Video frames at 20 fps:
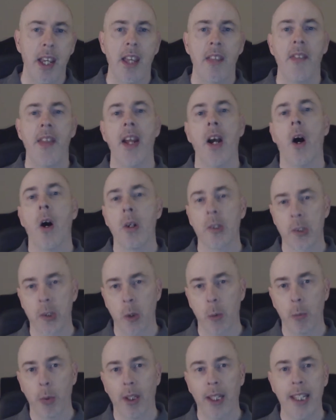They also
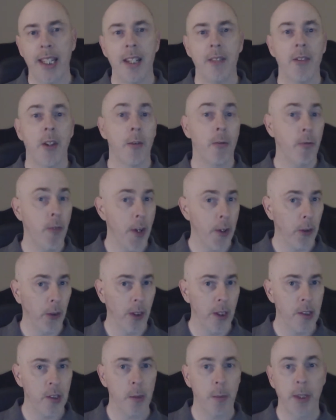believe in
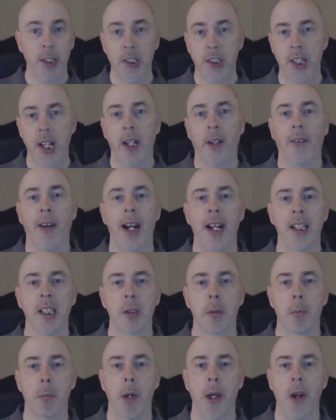federalism and state rights,
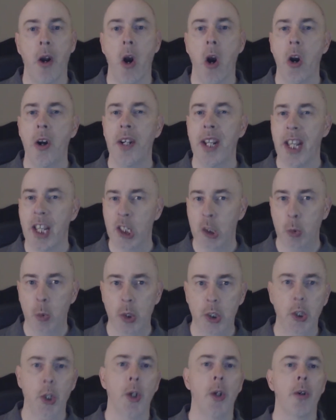but aren't as
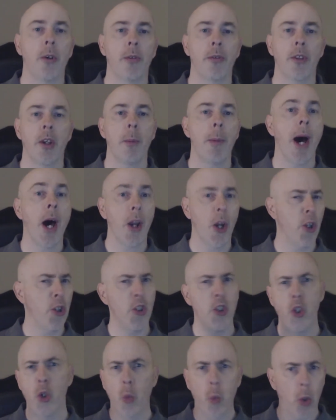reserved about a
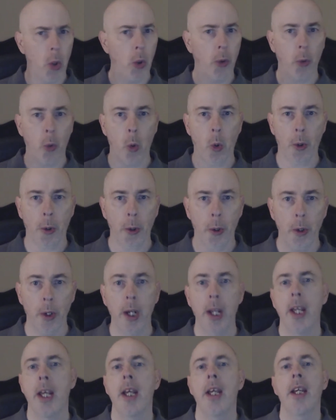new world order,
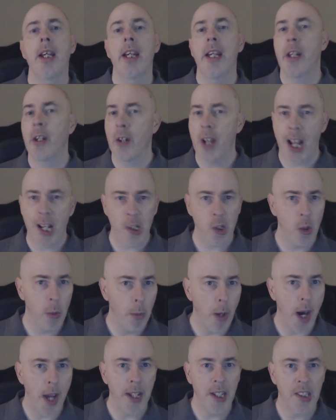international
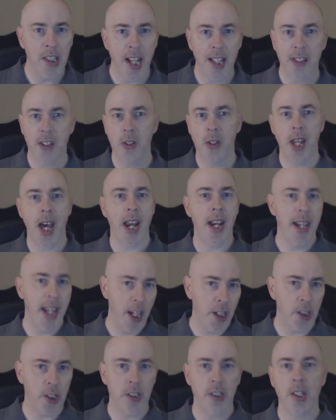bodies like the United
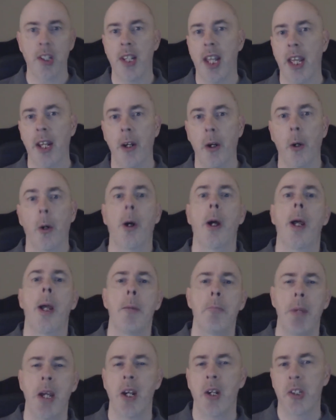Nations and NATO,
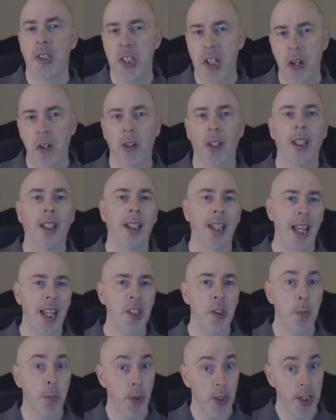and are generally
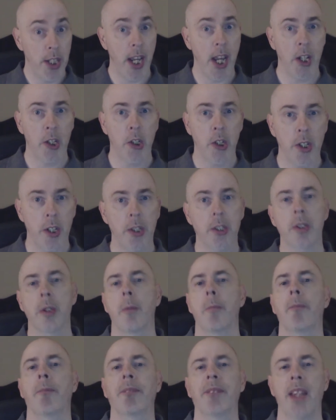less protectionist
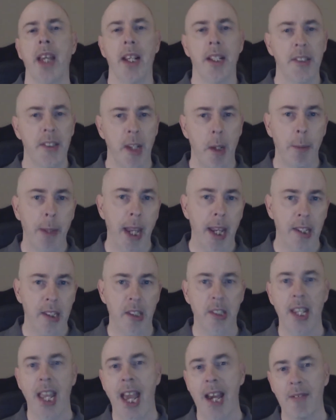and in some
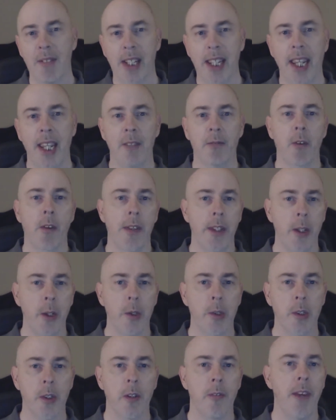cases advocate for the
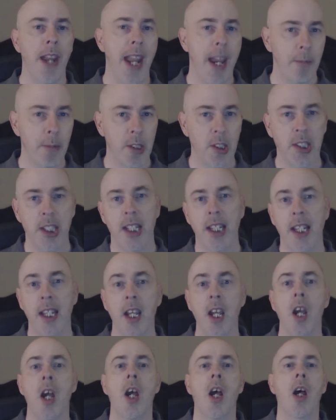use of amnesty
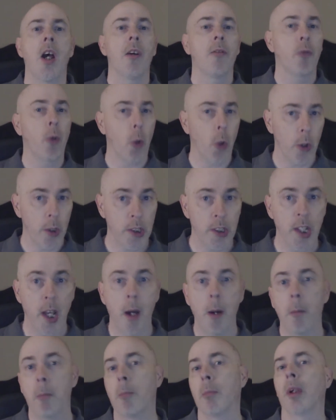for
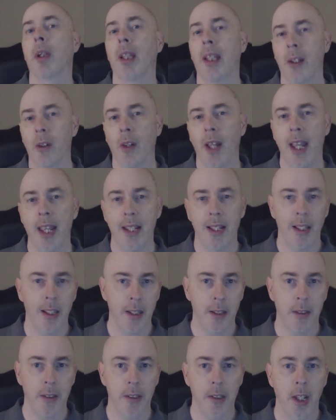some illegal
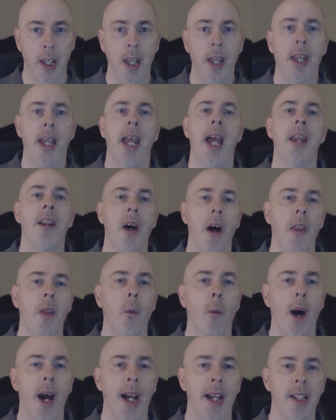aliens and
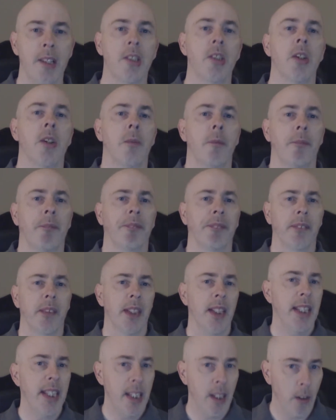otherwise
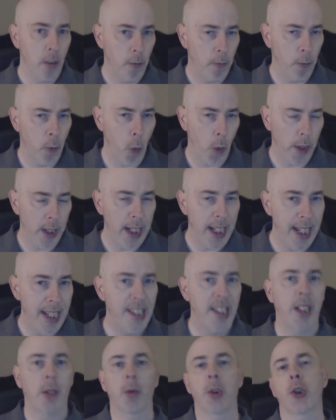for
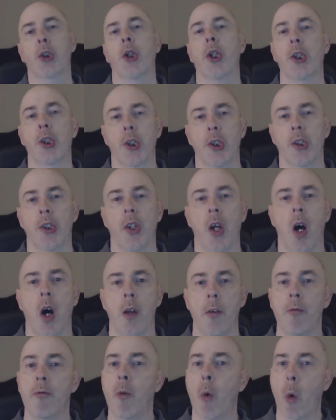easing restrictions on
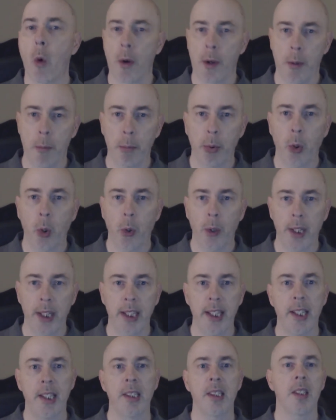foreign
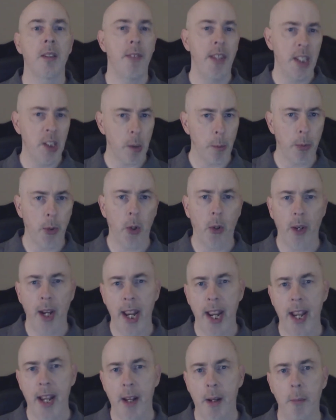employees, the visa
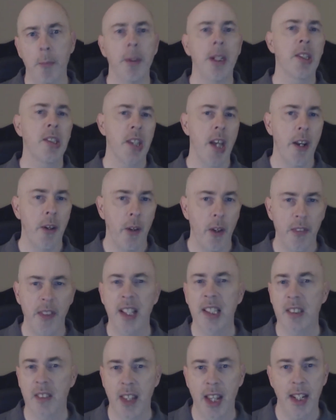program, etc.,
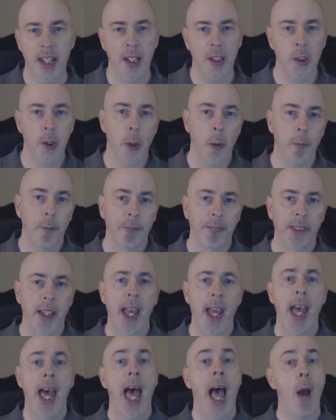things of that nature.
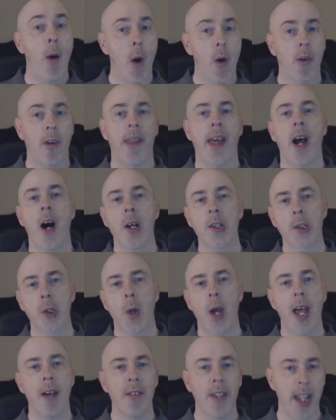However, they also
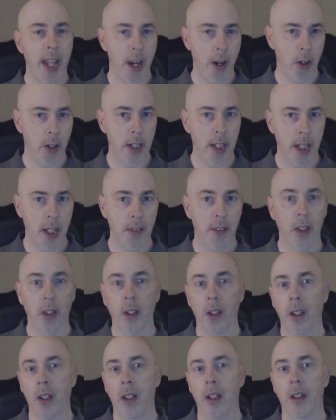have inherited
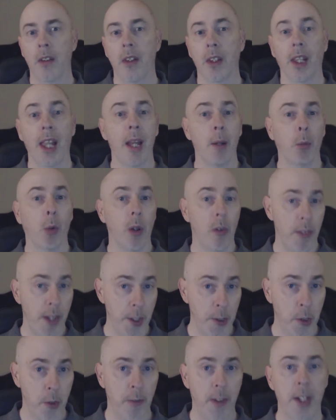the label of
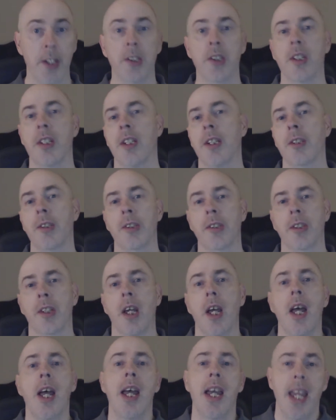interventionists
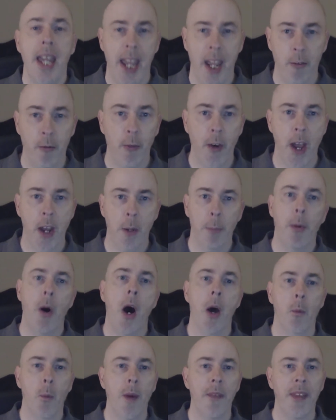and frown
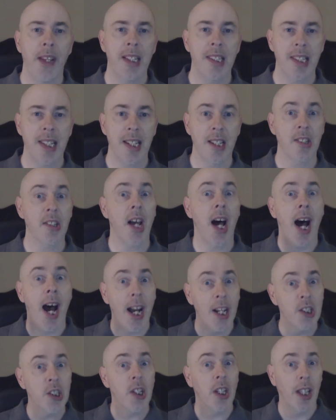upon what they see as
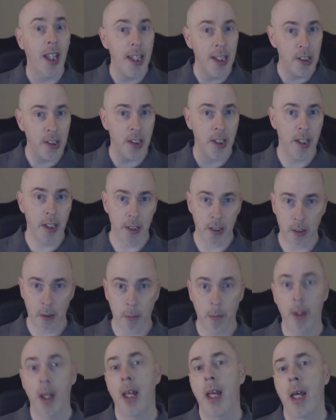
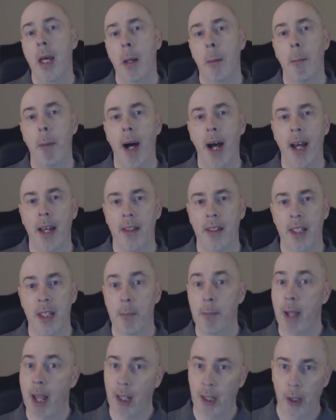isolationism by the
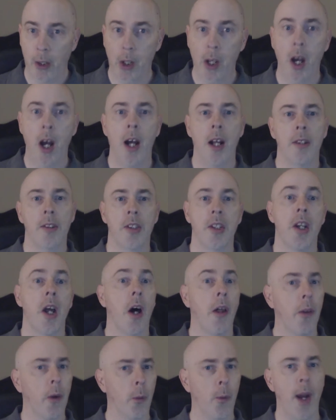paleocons and
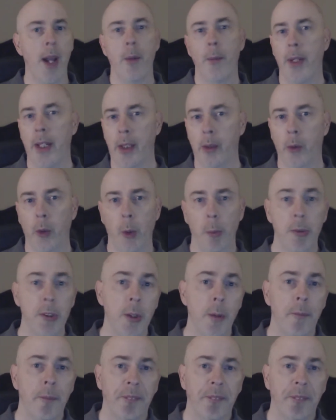other right-wing groups.